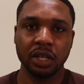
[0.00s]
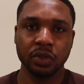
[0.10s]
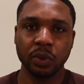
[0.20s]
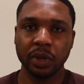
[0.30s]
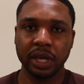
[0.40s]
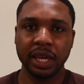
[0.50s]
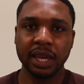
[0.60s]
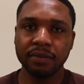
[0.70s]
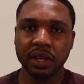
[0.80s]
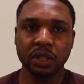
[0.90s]
So
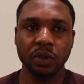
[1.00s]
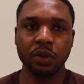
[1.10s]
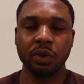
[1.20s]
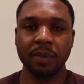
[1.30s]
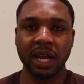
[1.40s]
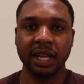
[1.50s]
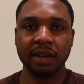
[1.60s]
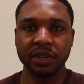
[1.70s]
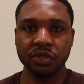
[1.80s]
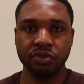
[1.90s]
even though you might
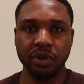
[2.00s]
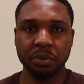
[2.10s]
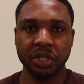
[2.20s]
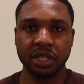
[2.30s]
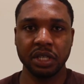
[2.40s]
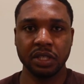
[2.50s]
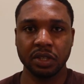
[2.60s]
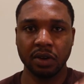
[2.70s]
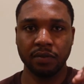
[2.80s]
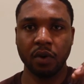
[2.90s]
have a dream sheet
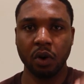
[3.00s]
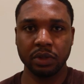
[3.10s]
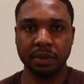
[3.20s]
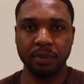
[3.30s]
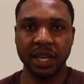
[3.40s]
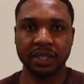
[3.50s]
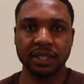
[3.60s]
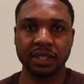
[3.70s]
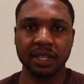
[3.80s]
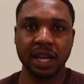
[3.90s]
of all the
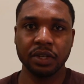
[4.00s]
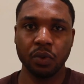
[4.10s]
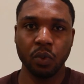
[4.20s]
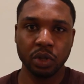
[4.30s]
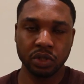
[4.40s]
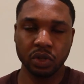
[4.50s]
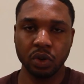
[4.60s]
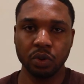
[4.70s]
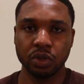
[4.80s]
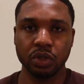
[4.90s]
bases that you want to
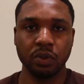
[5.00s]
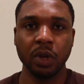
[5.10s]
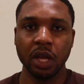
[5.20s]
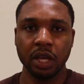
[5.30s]
go to,